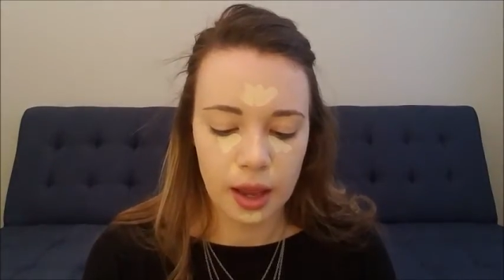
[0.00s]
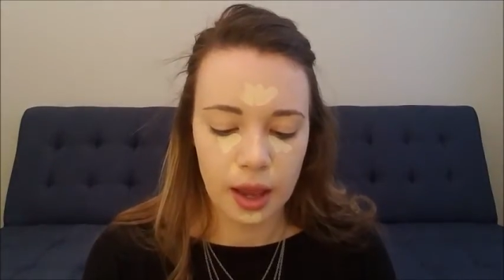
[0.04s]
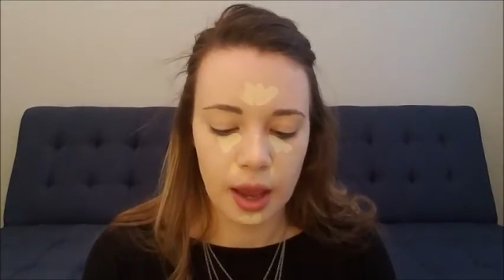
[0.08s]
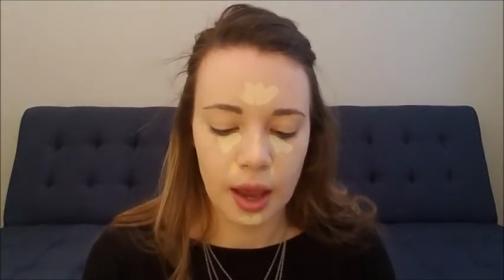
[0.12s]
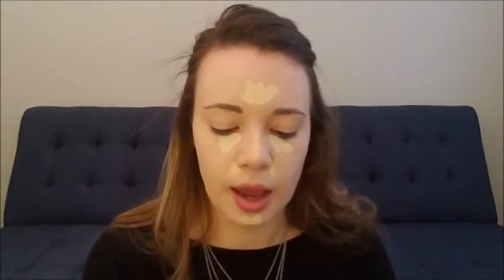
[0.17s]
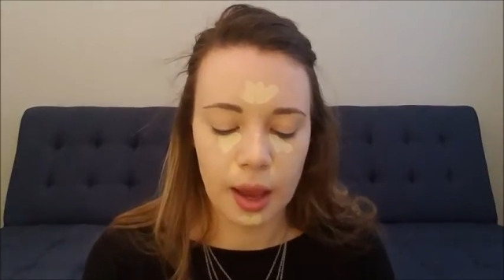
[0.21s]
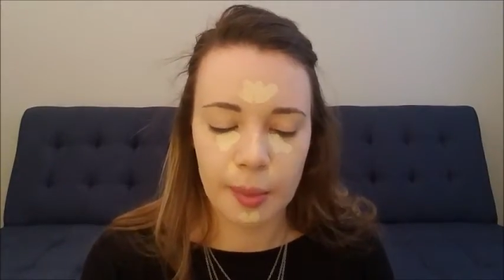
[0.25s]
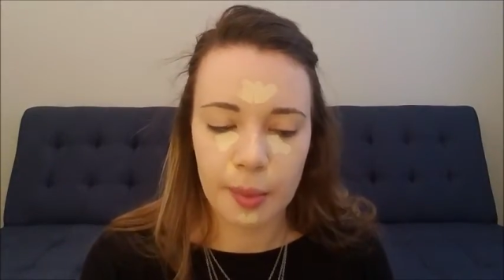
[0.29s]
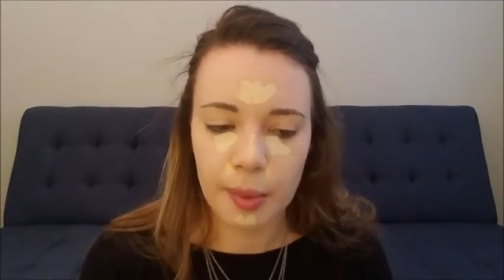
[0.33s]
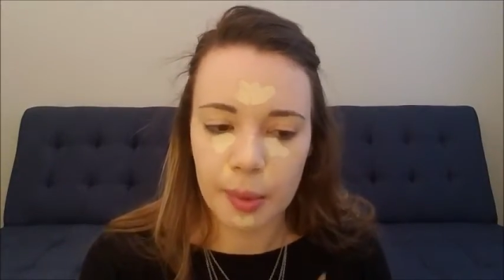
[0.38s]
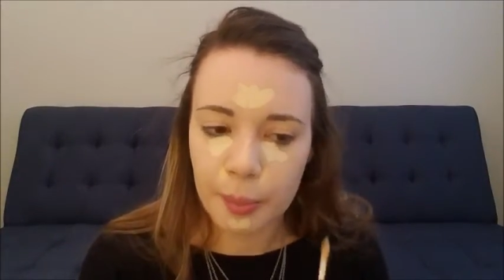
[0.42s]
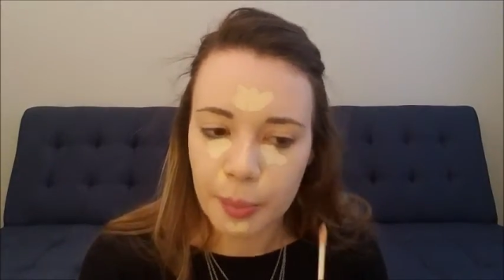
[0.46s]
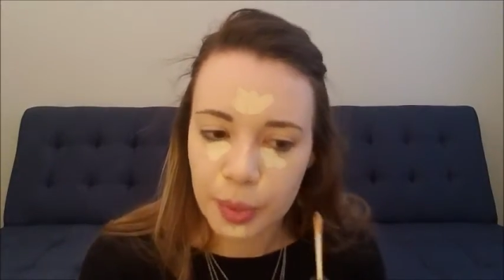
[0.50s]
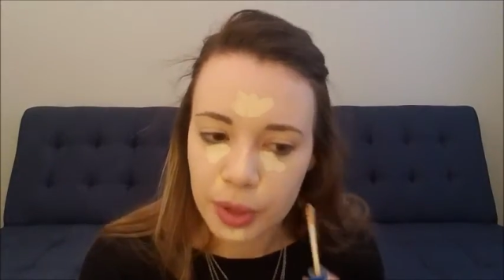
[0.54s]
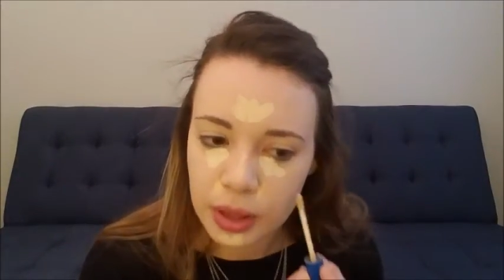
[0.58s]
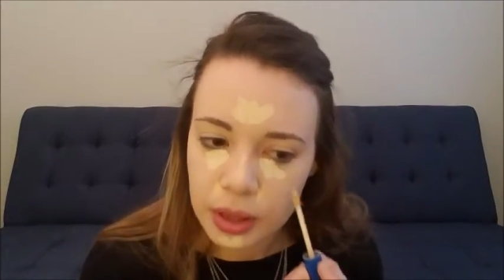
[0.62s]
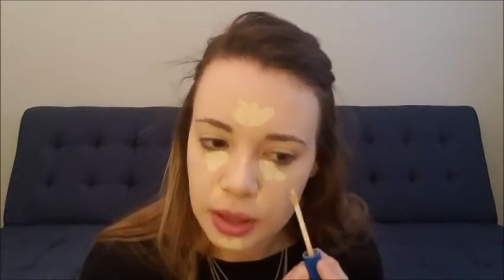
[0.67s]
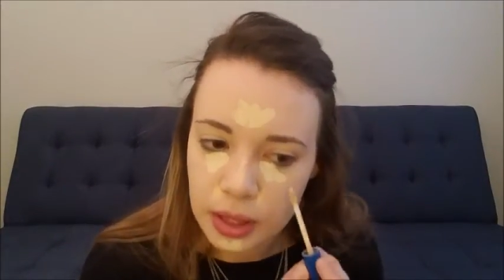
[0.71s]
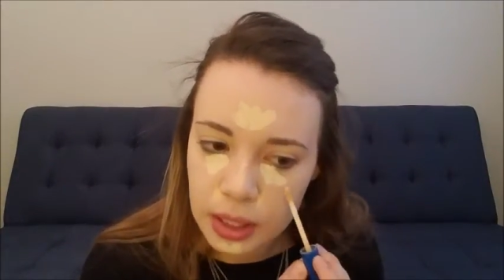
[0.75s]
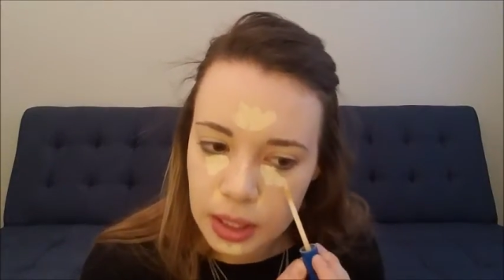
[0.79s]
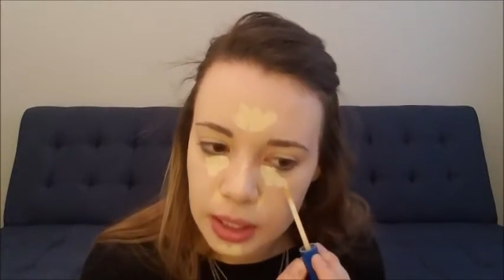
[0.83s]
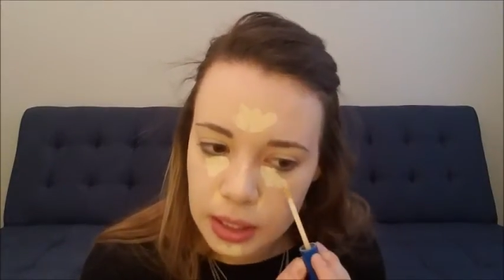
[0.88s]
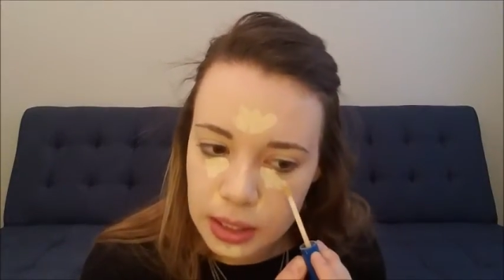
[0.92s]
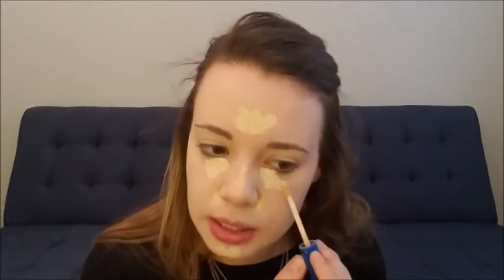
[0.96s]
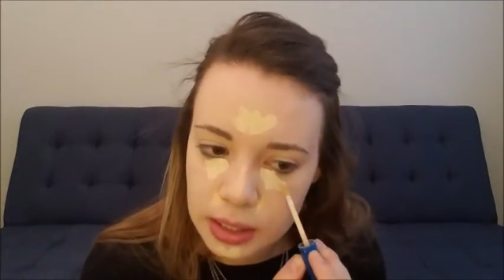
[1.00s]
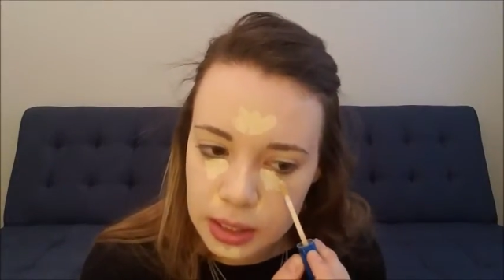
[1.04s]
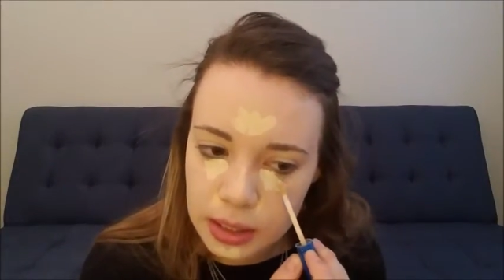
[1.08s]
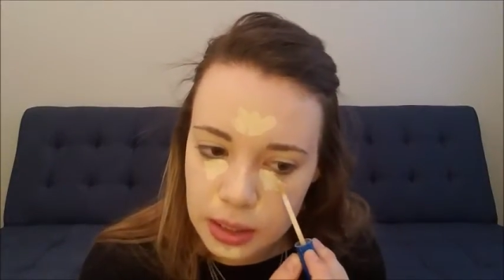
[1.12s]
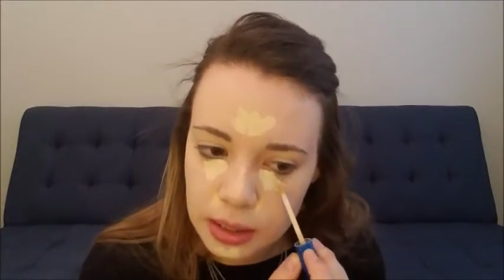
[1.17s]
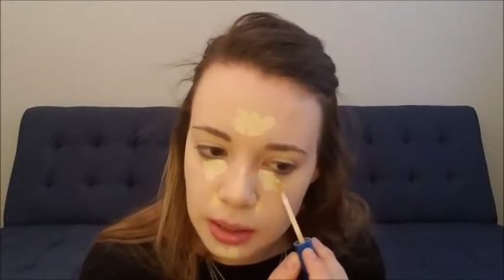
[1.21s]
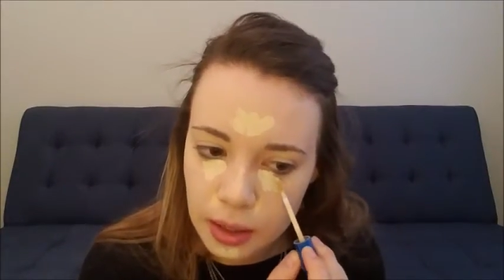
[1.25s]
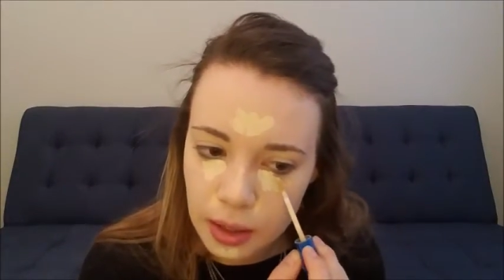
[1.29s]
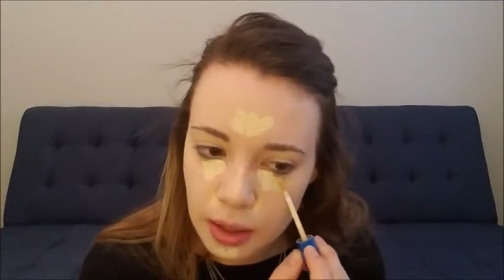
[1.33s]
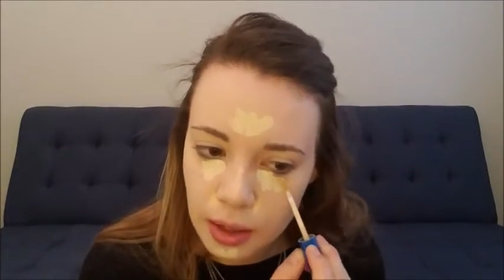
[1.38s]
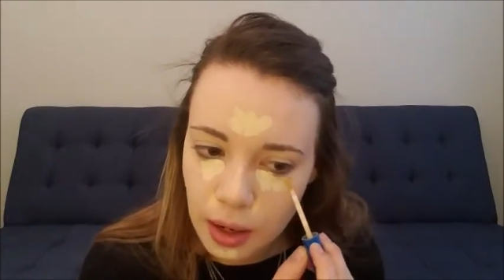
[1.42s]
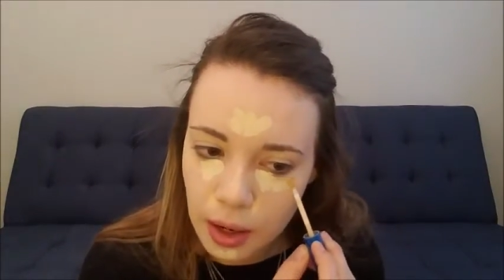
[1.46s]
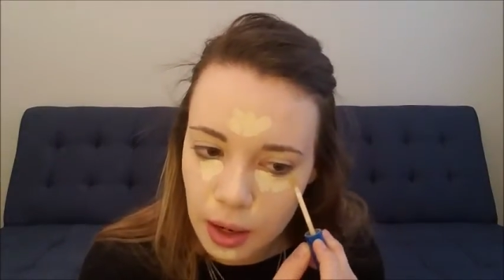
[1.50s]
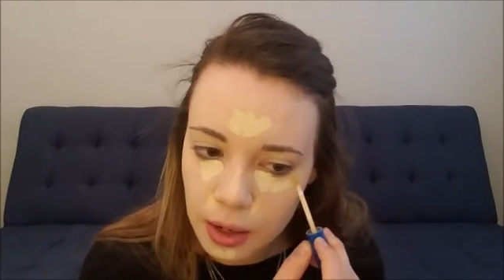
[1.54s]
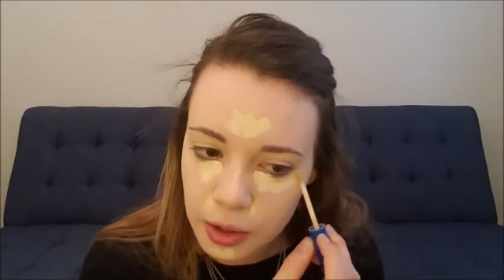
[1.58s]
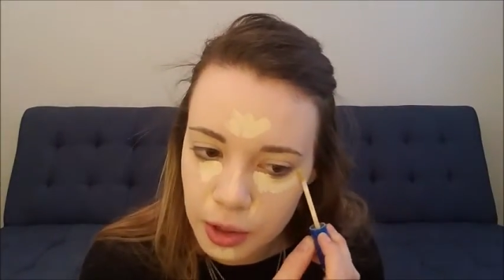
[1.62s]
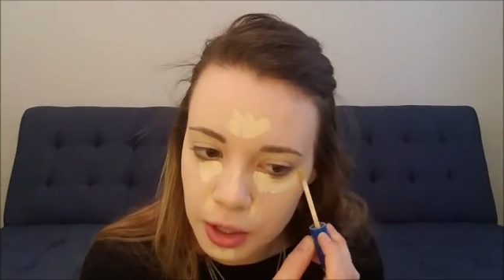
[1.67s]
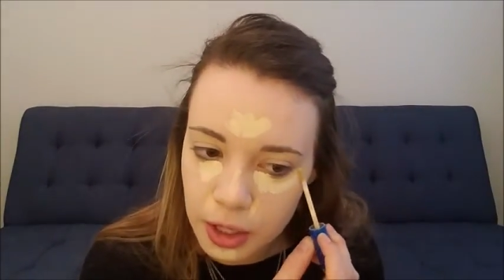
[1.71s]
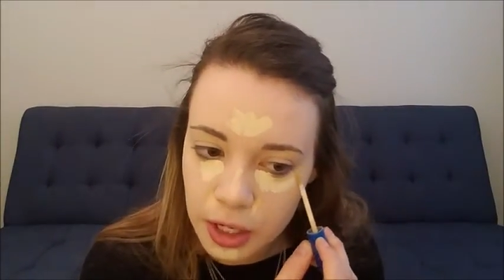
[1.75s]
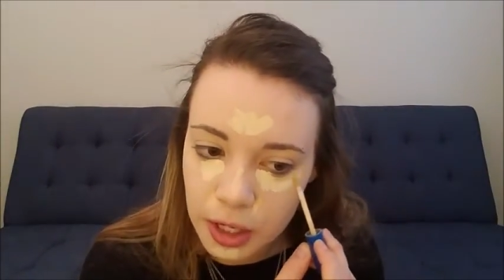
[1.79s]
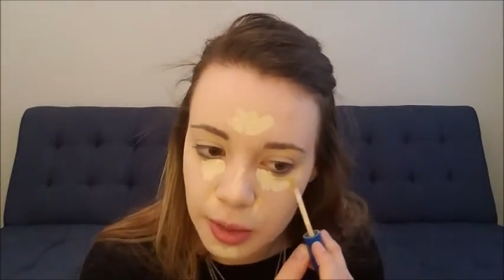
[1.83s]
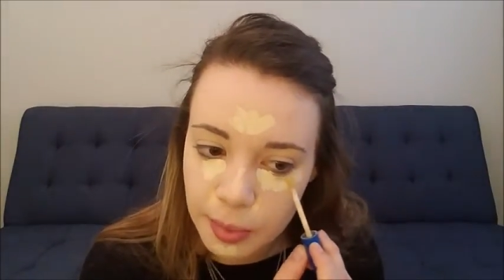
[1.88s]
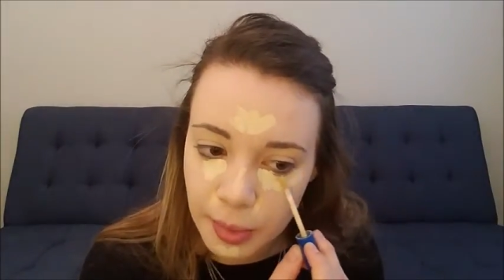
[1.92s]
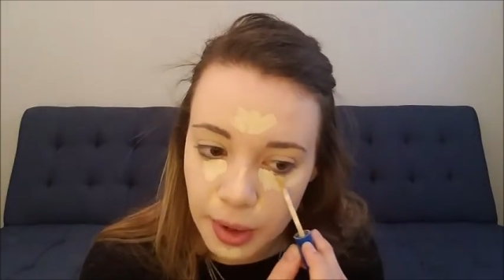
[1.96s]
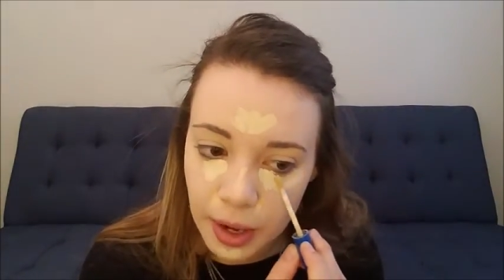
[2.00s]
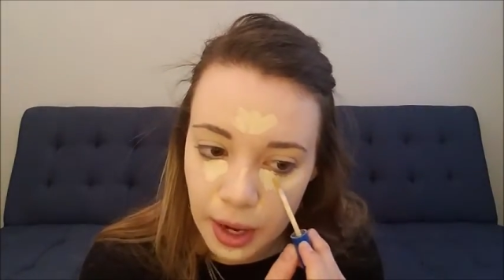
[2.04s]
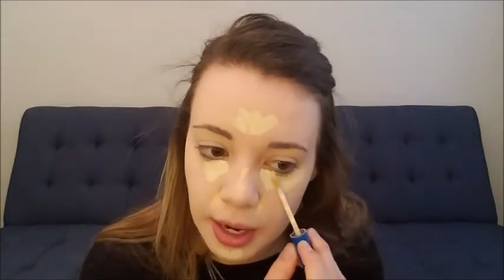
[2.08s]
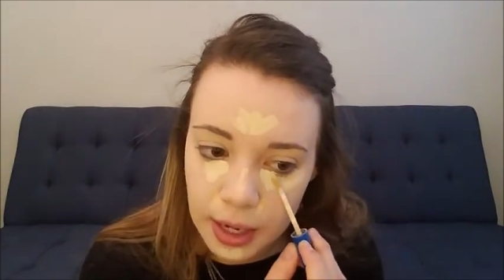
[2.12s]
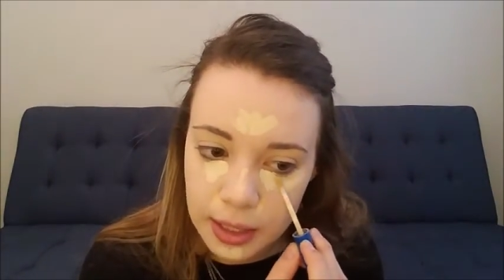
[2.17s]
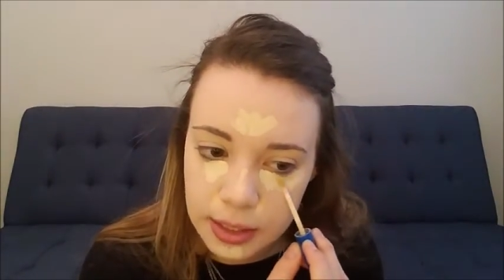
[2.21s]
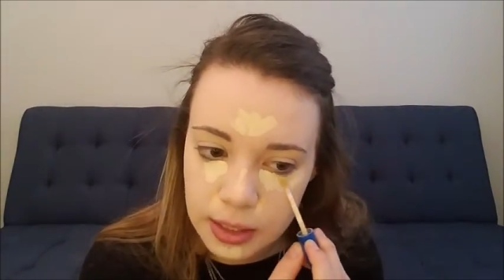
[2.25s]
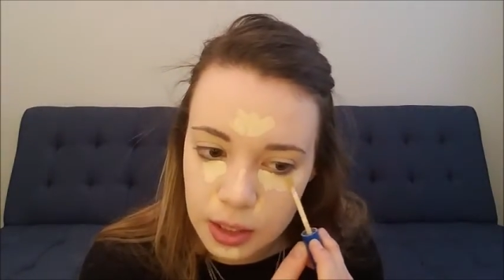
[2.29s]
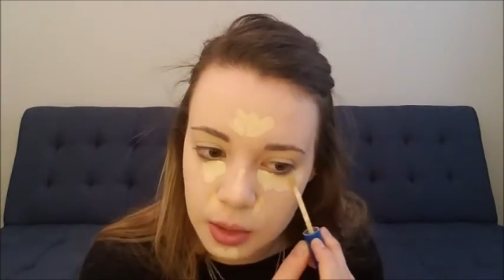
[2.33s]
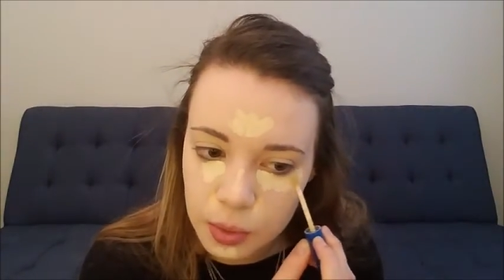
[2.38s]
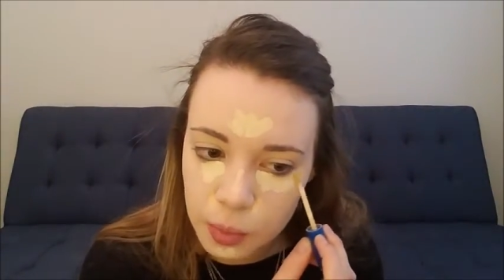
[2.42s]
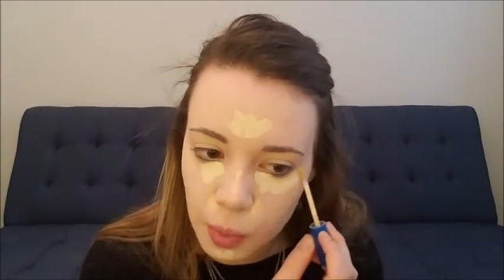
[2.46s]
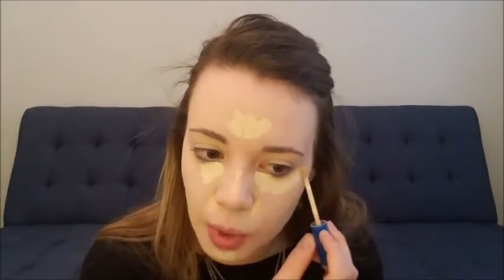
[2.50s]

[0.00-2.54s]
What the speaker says: and I'm going to put this underneath my eyes as